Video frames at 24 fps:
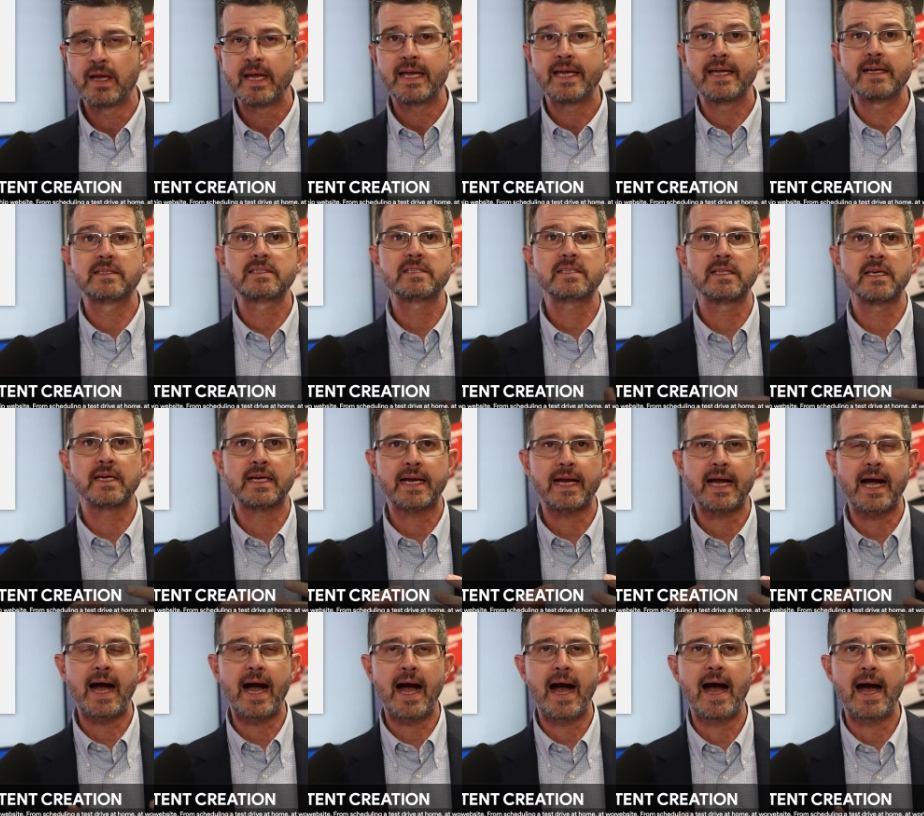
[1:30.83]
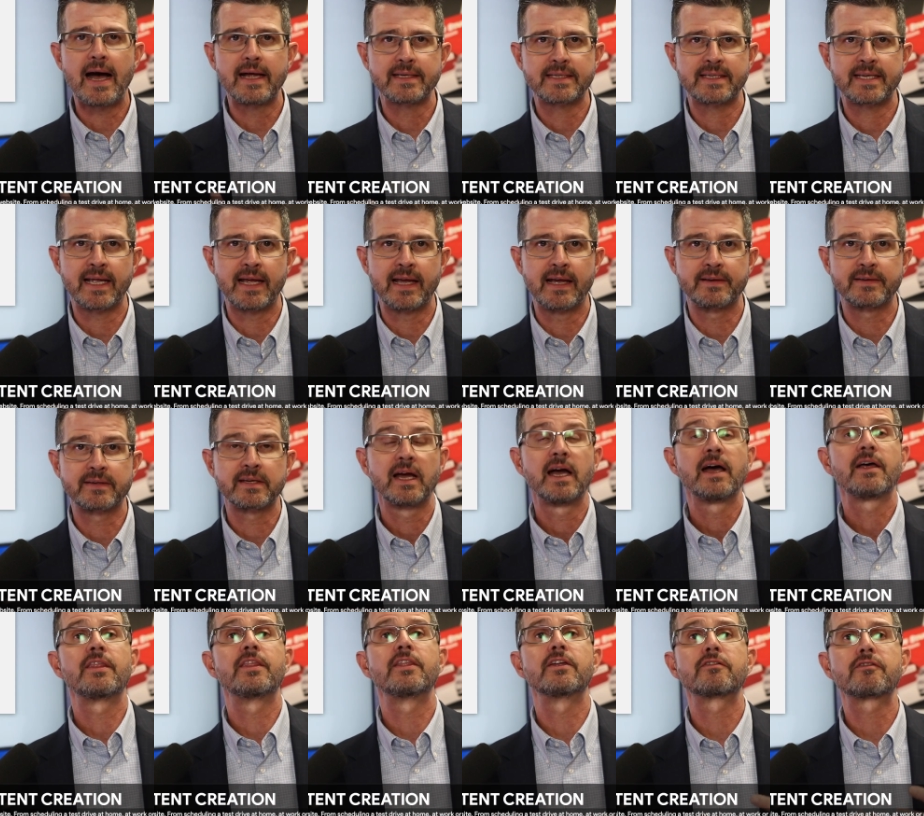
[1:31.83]
It's the content,
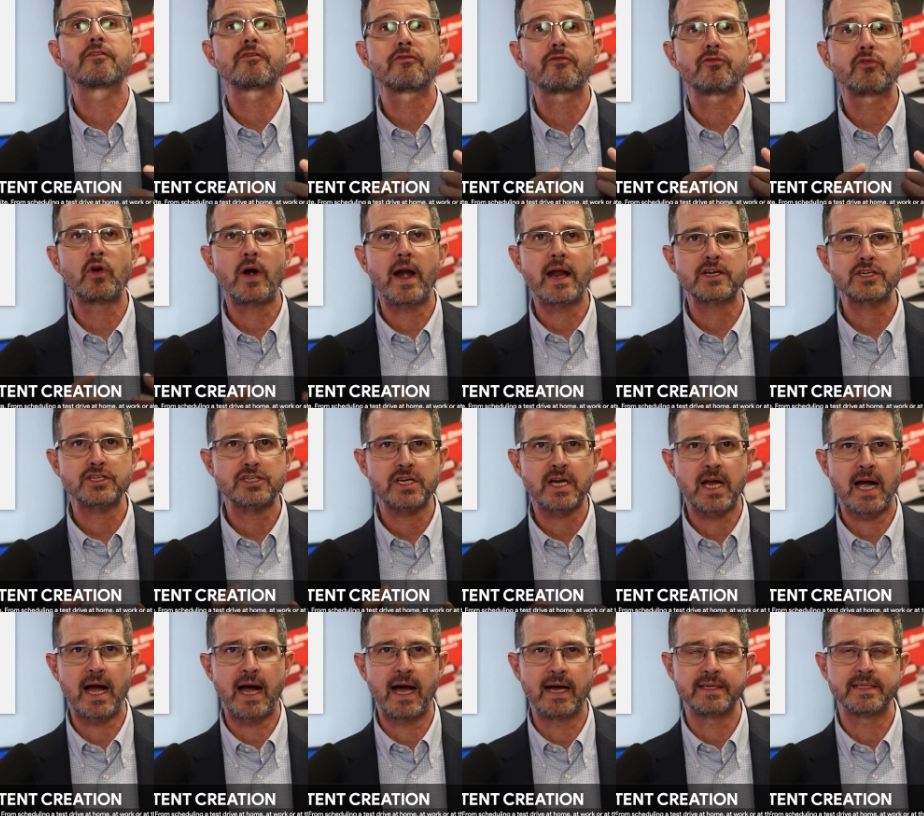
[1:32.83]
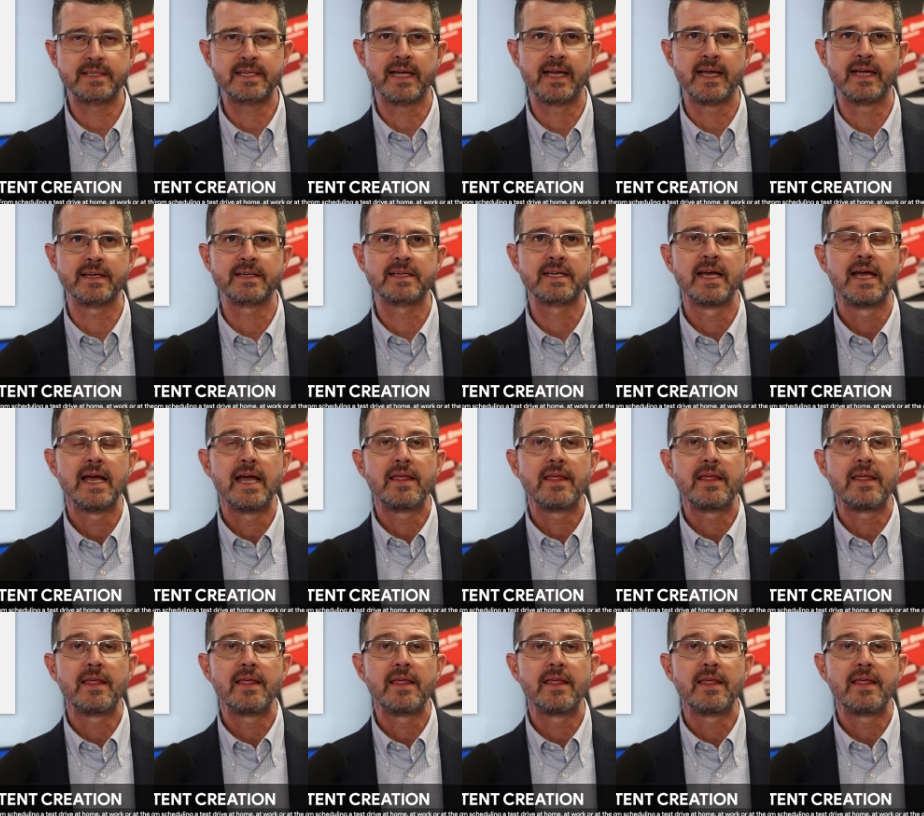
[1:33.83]
the fresh content